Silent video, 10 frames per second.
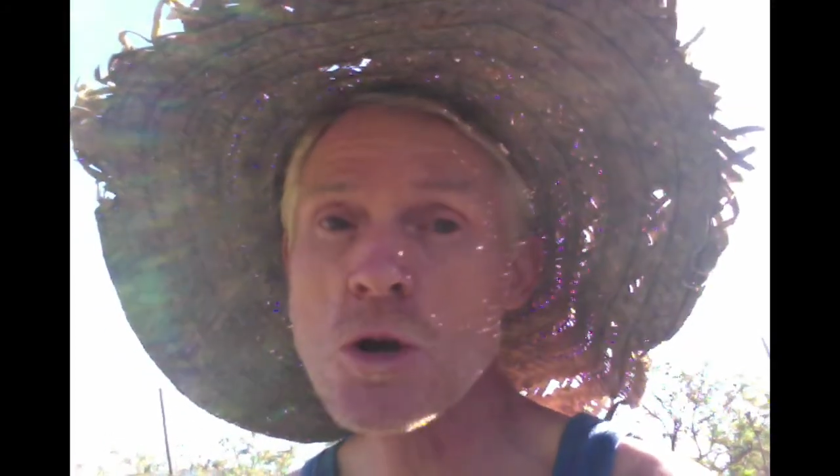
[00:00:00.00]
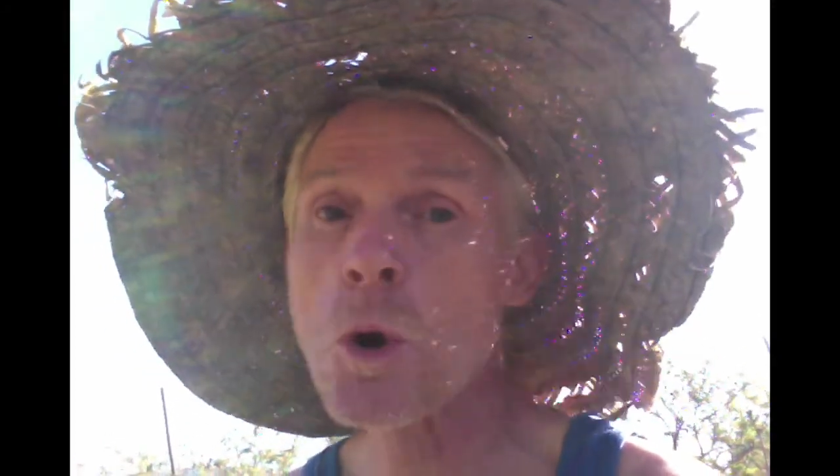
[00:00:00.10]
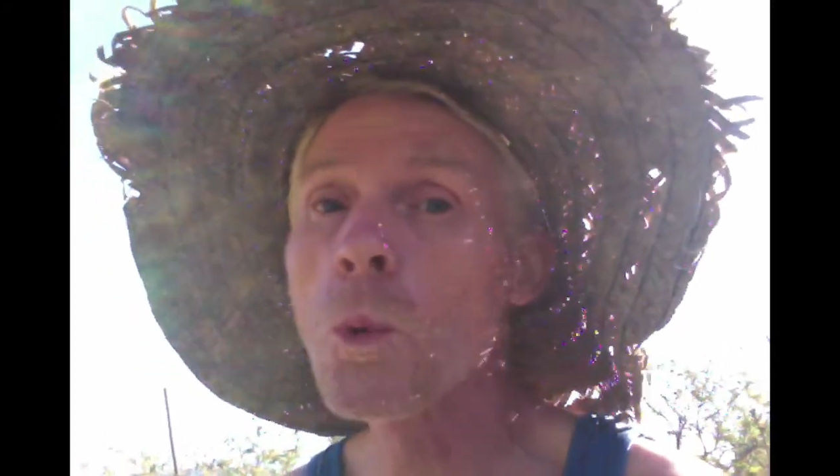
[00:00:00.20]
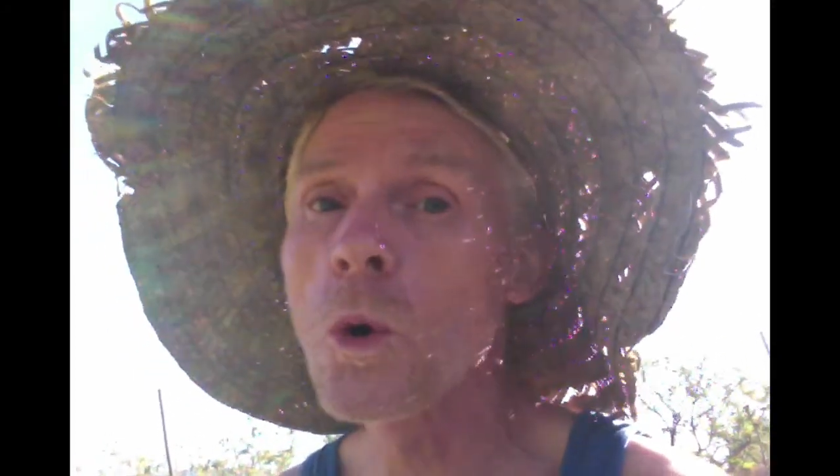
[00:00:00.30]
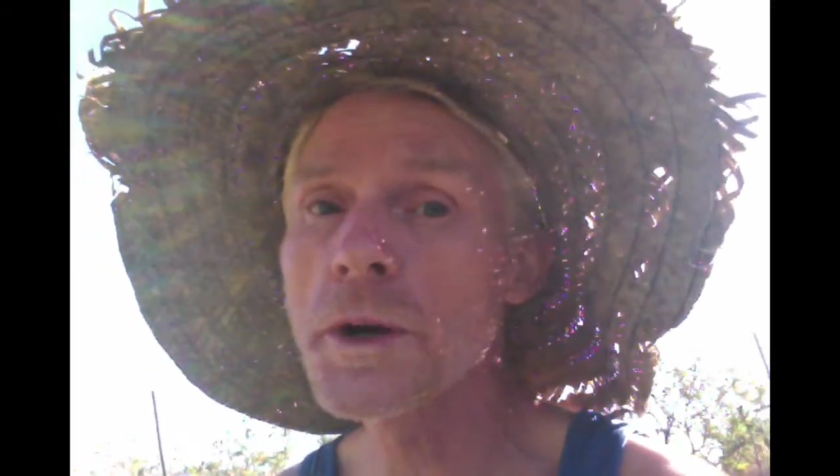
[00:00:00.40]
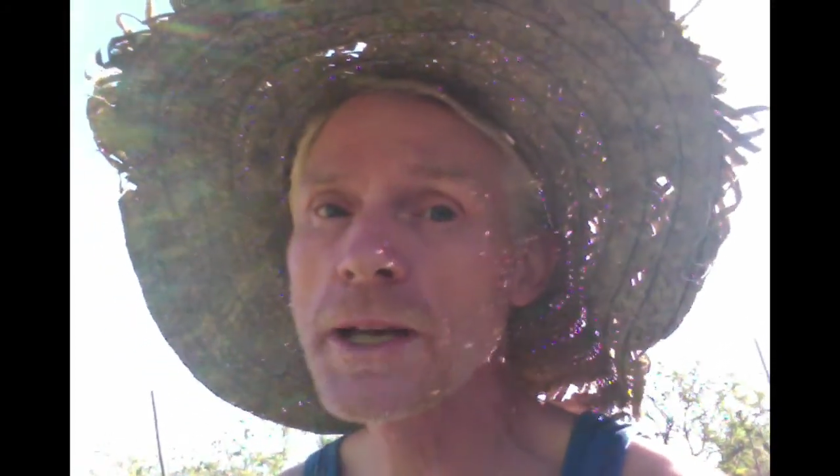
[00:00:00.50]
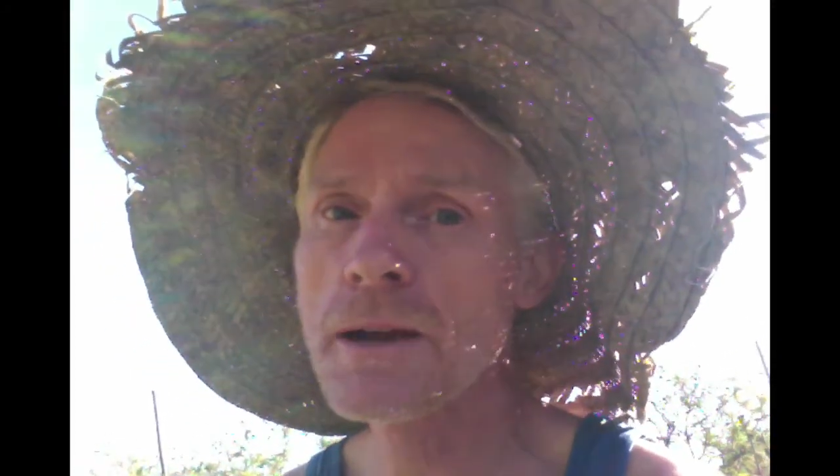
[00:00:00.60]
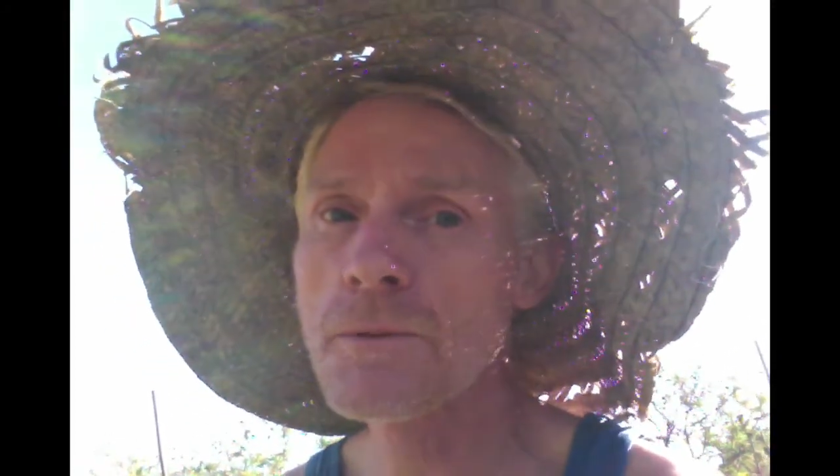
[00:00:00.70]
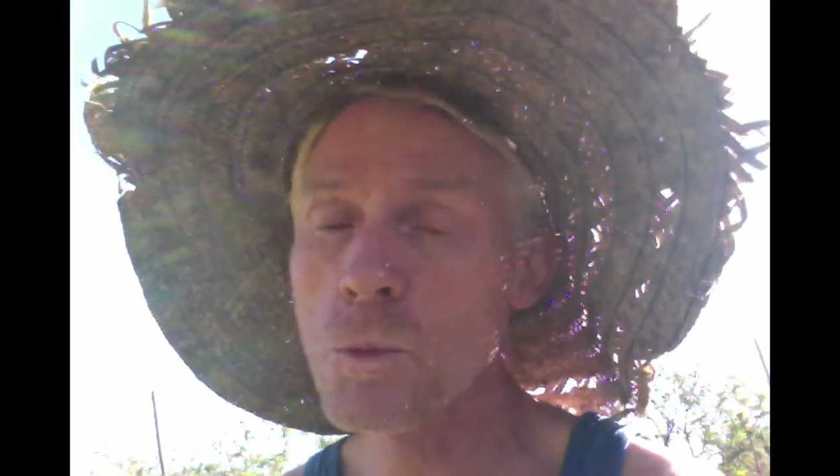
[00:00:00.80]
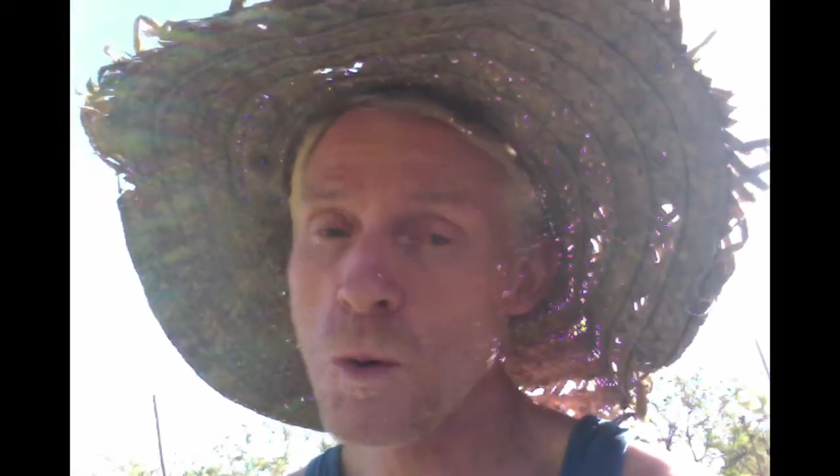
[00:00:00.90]
no water
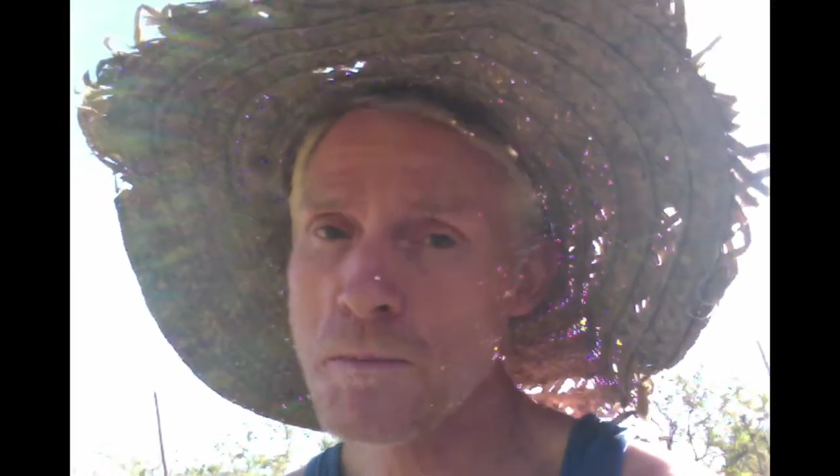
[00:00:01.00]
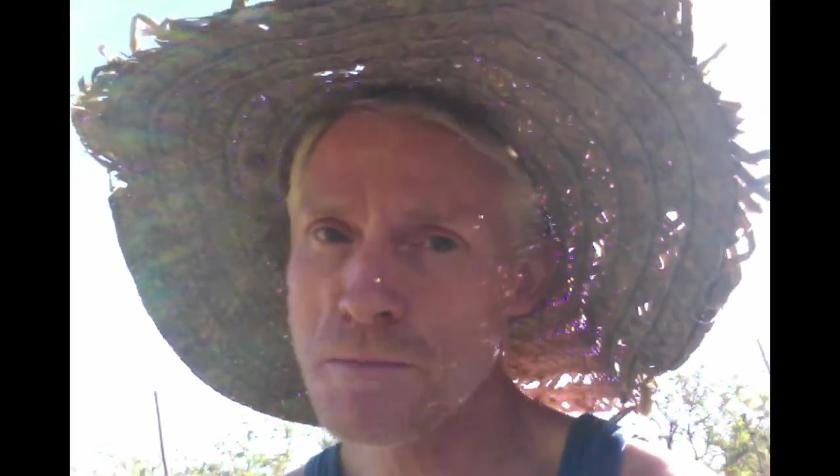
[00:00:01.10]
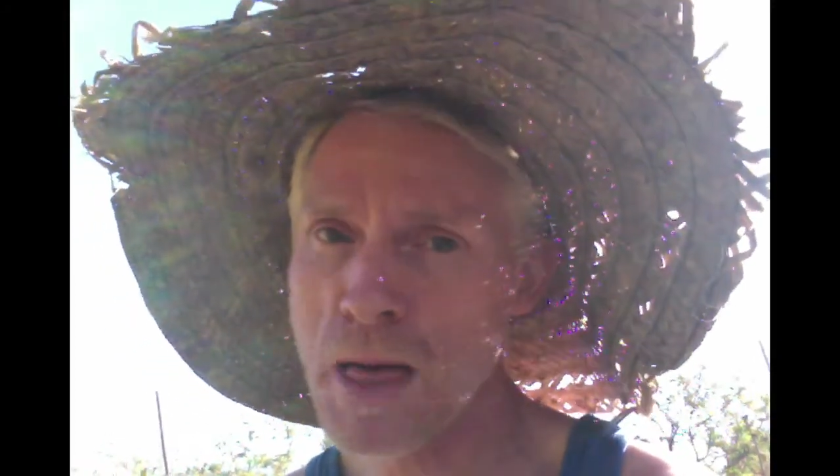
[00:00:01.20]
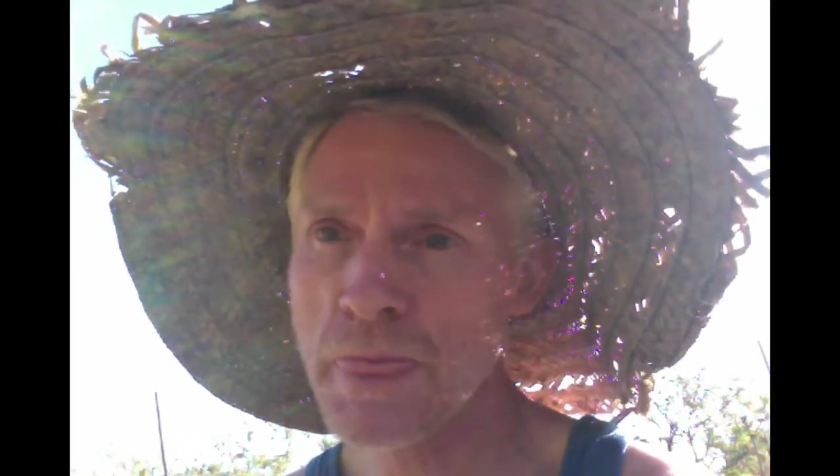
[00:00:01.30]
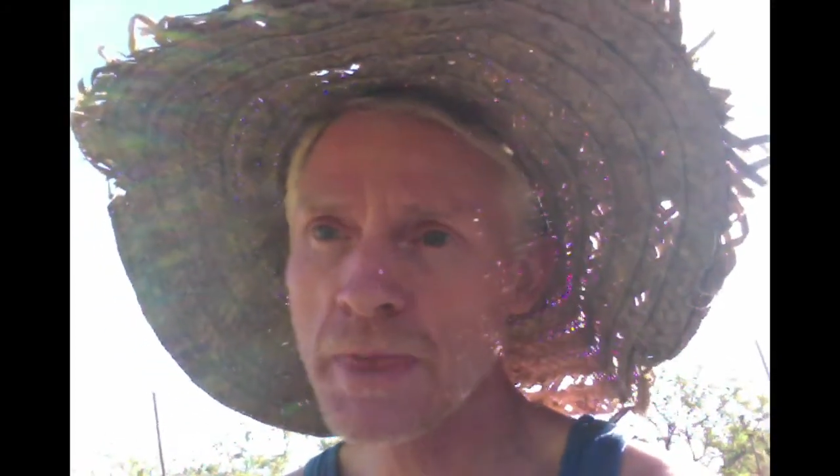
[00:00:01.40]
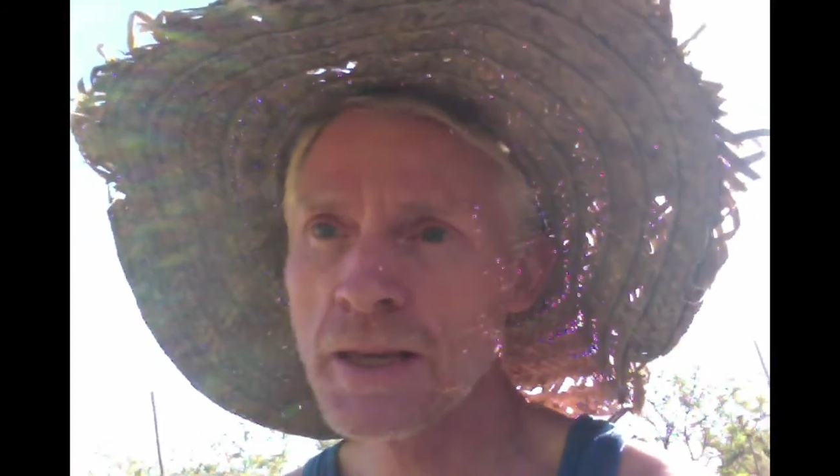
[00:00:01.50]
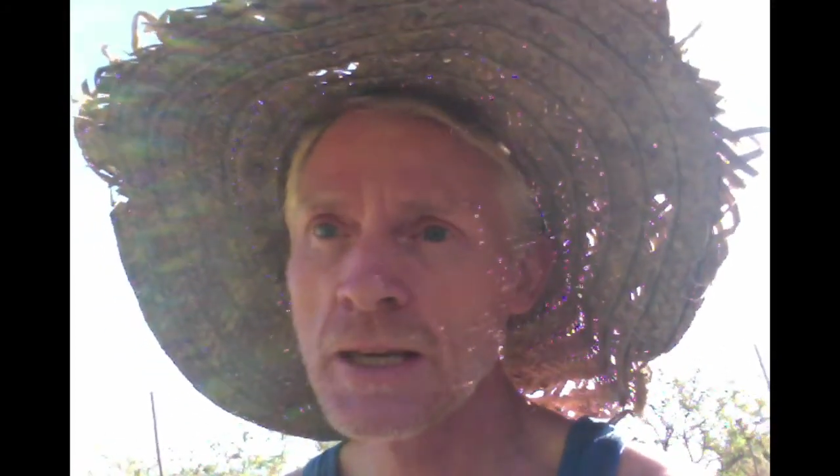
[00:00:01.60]
now for one month.